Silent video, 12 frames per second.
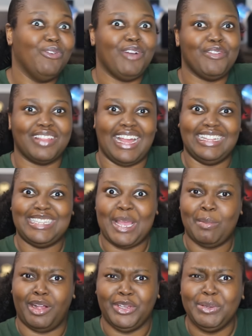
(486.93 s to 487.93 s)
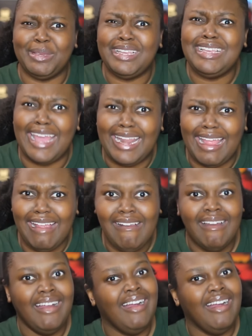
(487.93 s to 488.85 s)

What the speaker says: over that table, are you kidding?